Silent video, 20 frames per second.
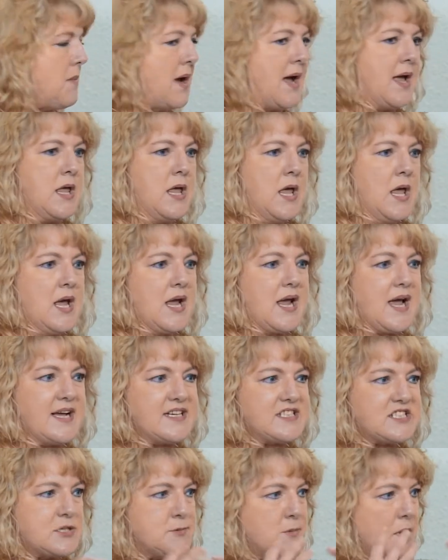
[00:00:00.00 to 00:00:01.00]
my
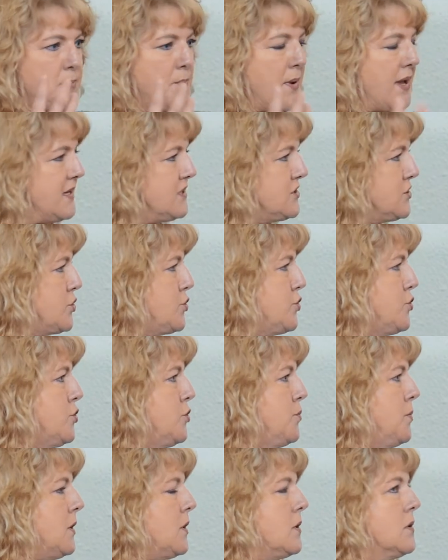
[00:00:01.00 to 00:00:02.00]
customer base grew,
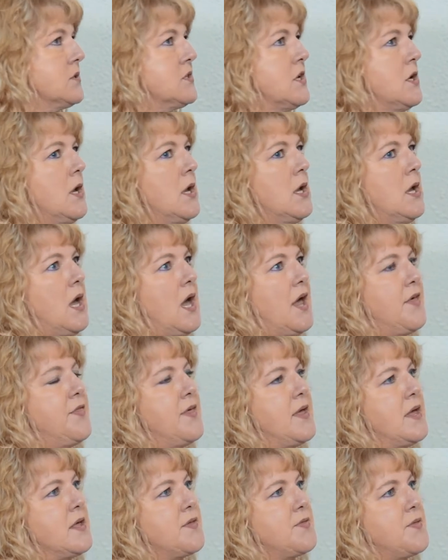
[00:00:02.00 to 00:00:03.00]
because I
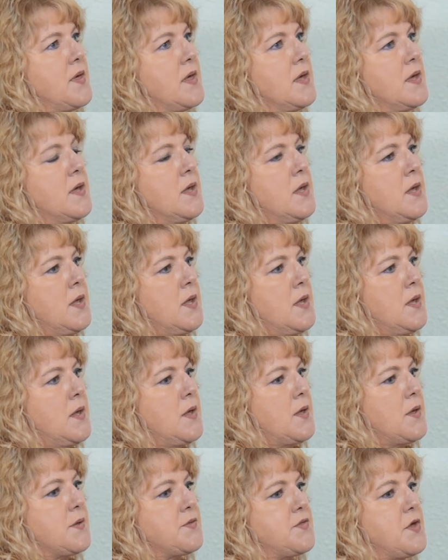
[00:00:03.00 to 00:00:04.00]
think the
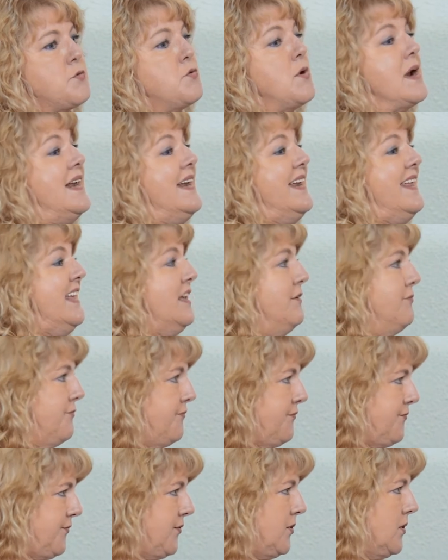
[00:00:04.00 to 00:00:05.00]

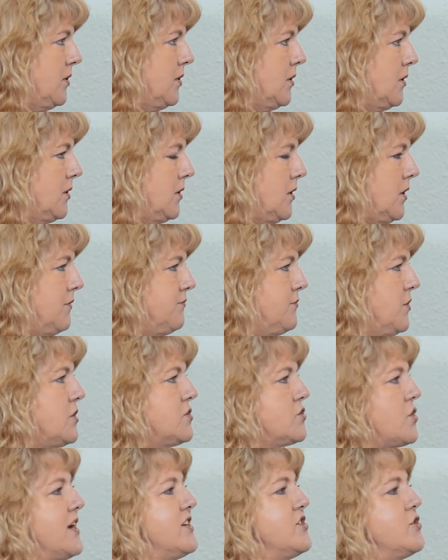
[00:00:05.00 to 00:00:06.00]
relief of not
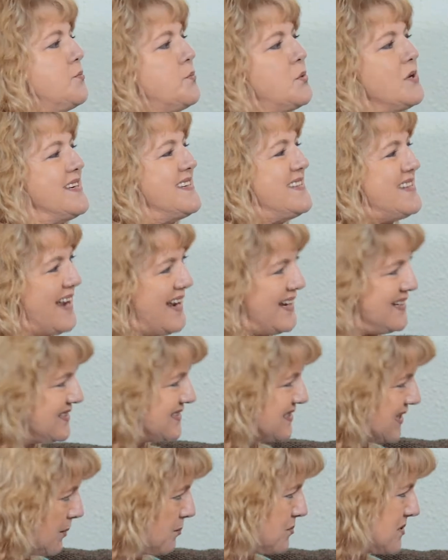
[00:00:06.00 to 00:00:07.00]
trying to pretend
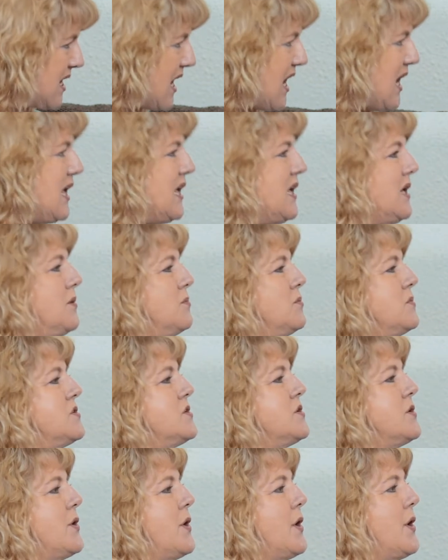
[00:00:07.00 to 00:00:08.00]
sometimes,
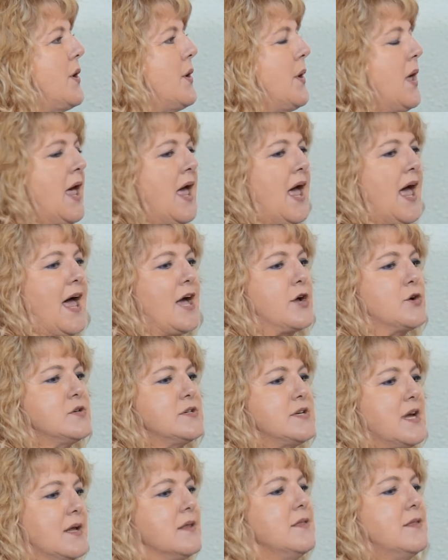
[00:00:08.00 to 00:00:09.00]
you know, I could
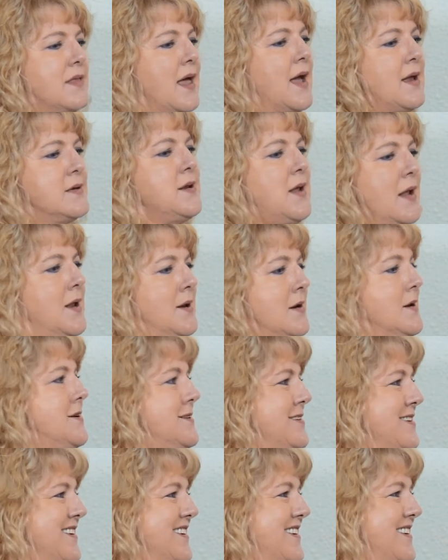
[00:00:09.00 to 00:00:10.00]
take that
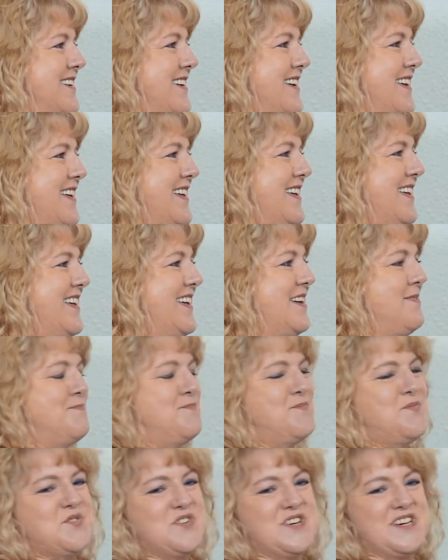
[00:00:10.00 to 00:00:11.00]
energy and
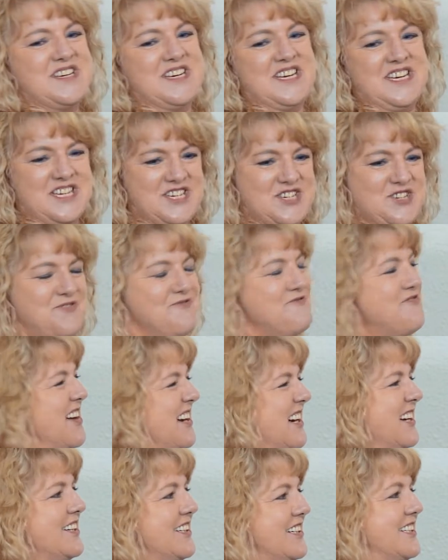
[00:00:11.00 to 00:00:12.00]

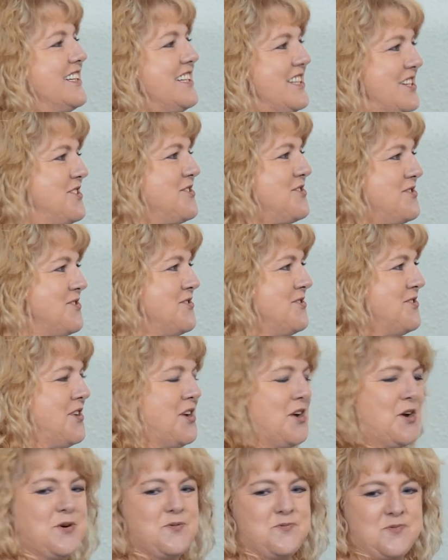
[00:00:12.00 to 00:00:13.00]
funnel it into
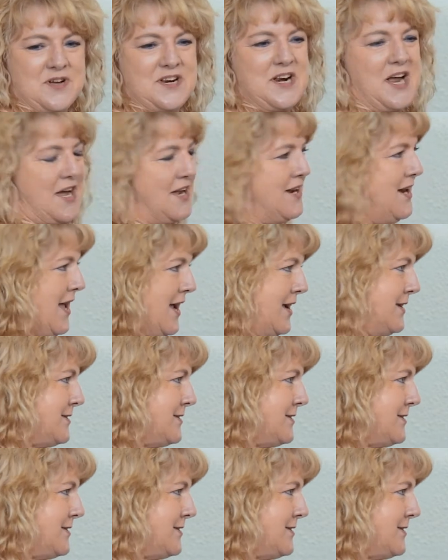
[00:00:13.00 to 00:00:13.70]
what I liked.